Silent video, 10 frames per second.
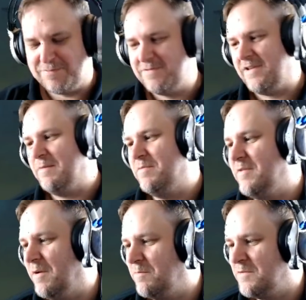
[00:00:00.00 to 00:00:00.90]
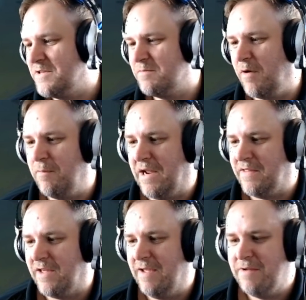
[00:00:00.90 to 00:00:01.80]
typing, you know, playing
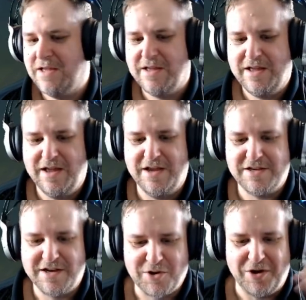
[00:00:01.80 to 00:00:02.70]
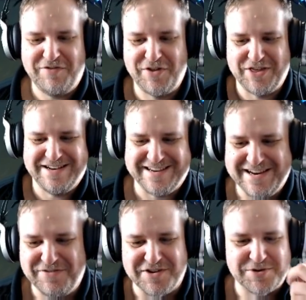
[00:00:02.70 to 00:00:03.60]
the game, and got everything
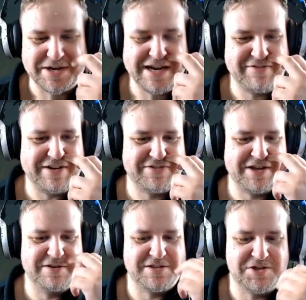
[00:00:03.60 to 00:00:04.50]
delivered, so I didn't even have to go to the